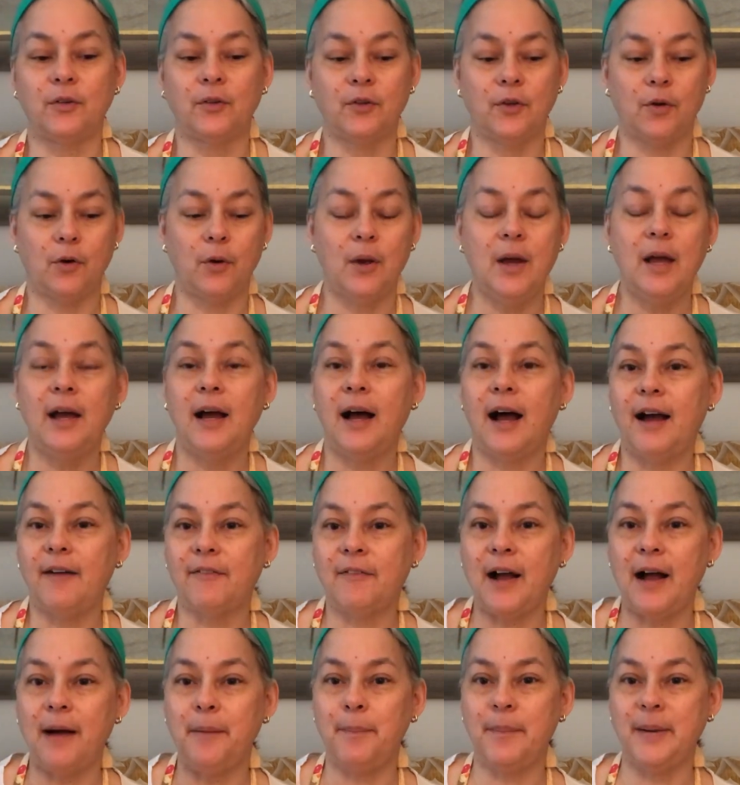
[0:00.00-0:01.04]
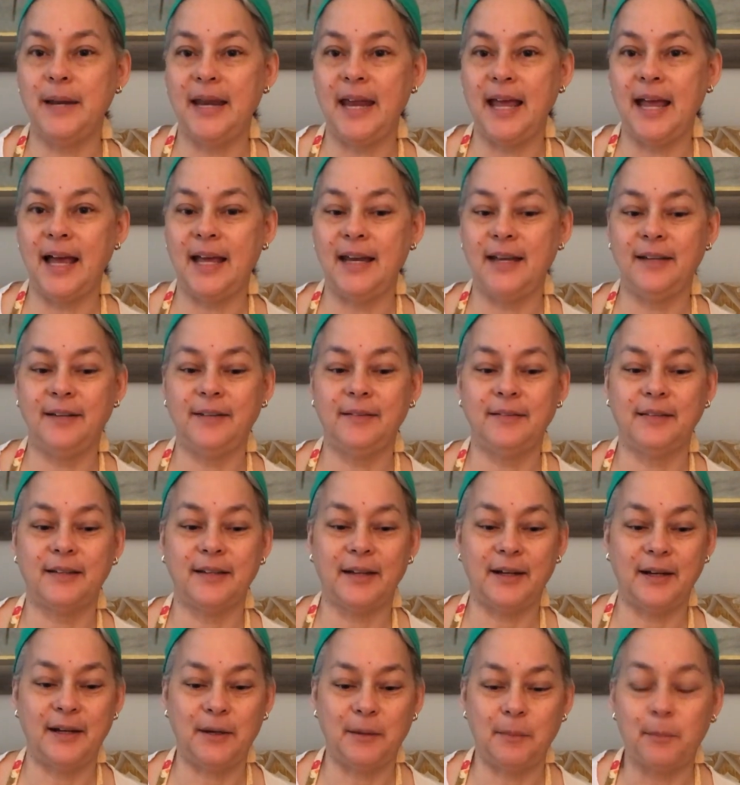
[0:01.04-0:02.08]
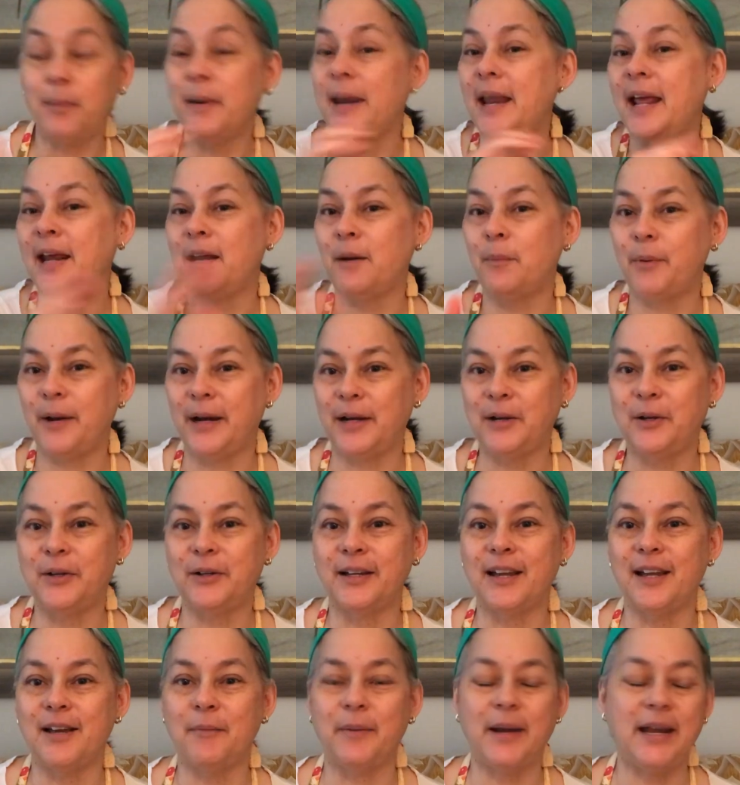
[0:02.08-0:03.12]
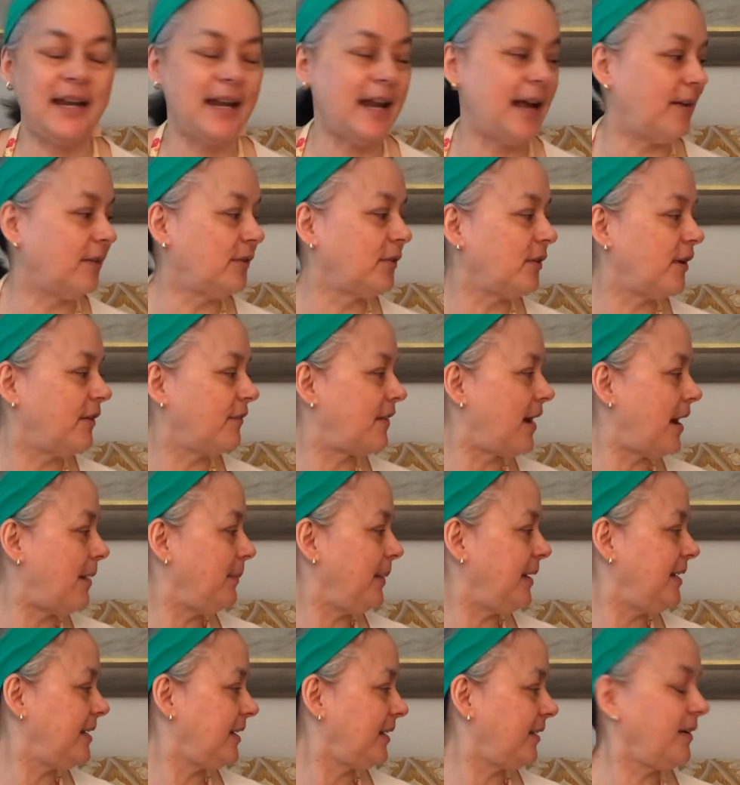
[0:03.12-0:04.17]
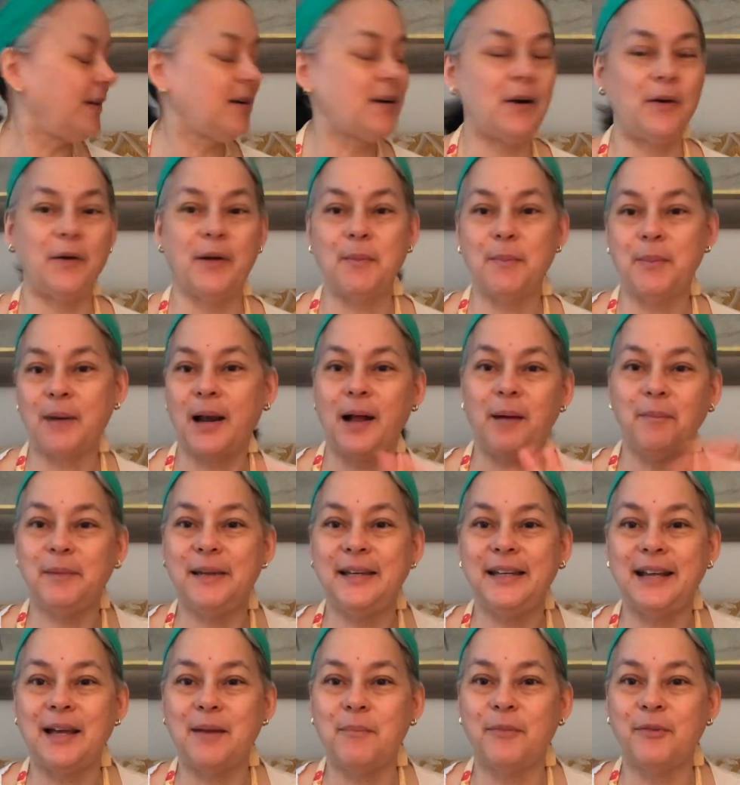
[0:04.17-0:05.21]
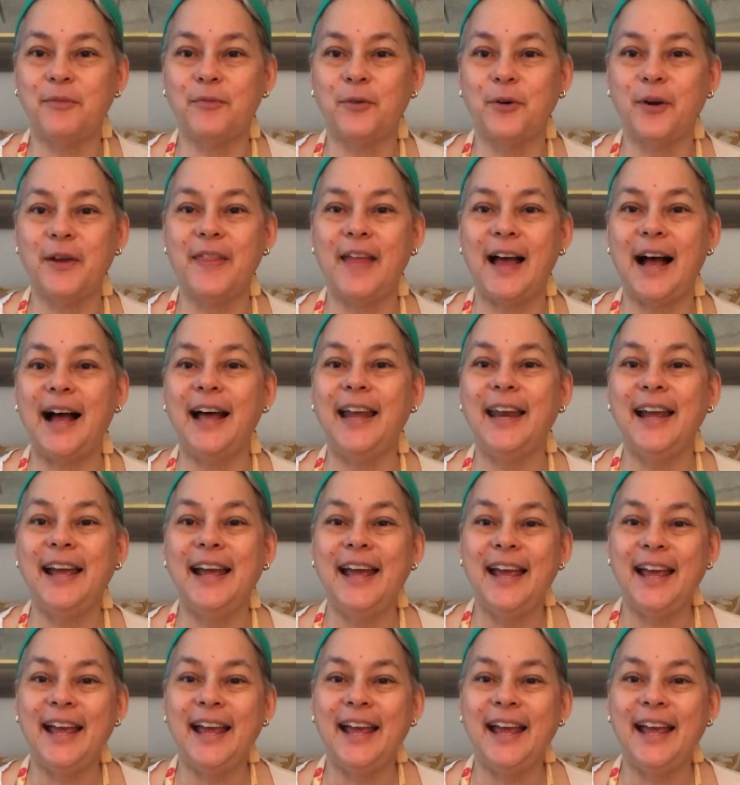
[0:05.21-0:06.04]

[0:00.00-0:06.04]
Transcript: So I've got bananas, uh, banana bread cooking right now. So I've got my ticker going, but I'll be done before that.